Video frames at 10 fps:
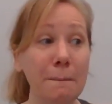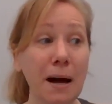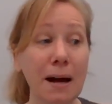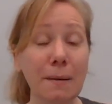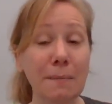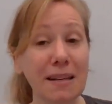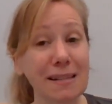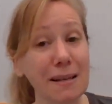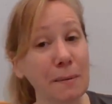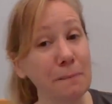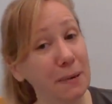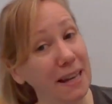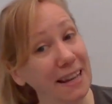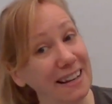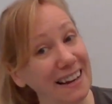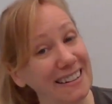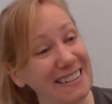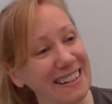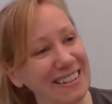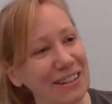Buy me some
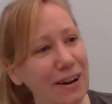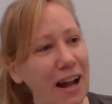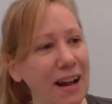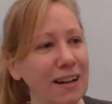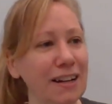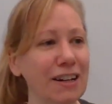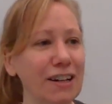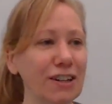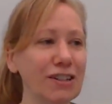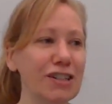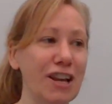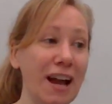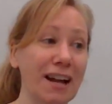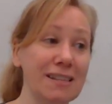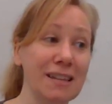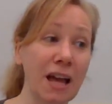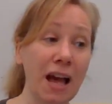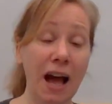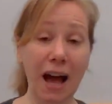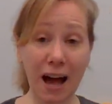peanuts and Cracker Jacks.
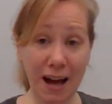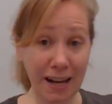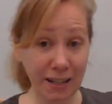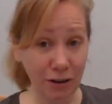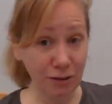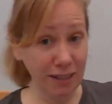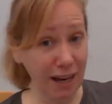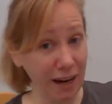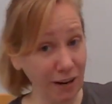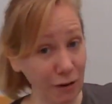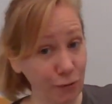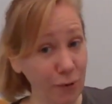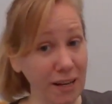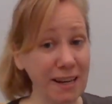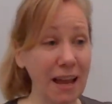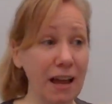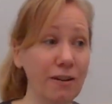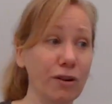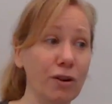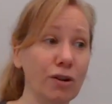I don't care if we
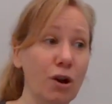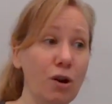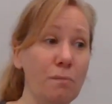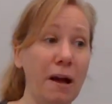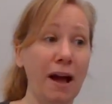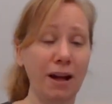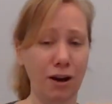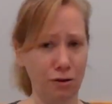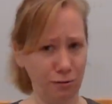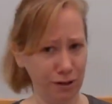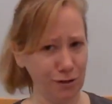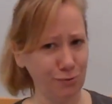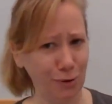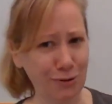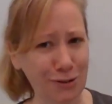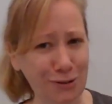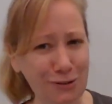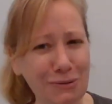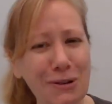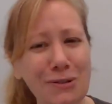never go back. Oh, it's root,
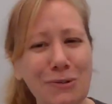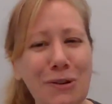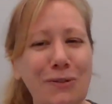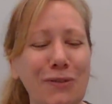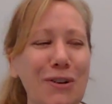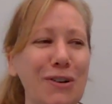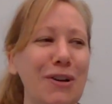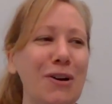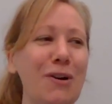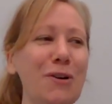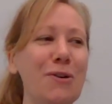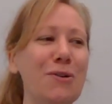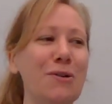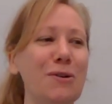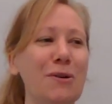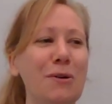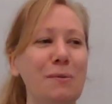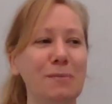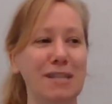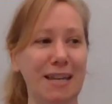root, root for the
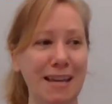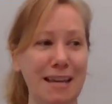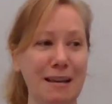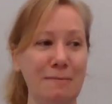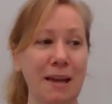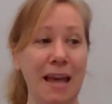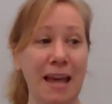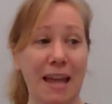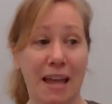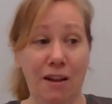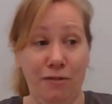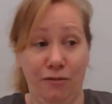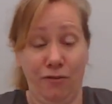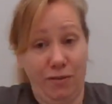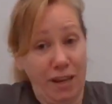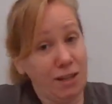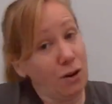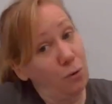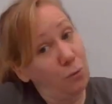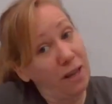home team. If they
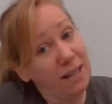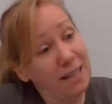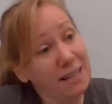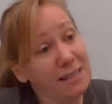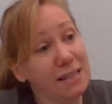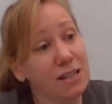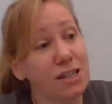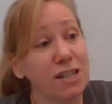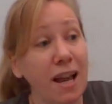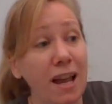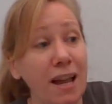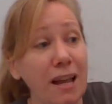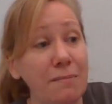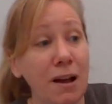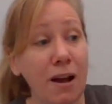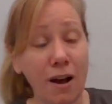don't win, it's a shame.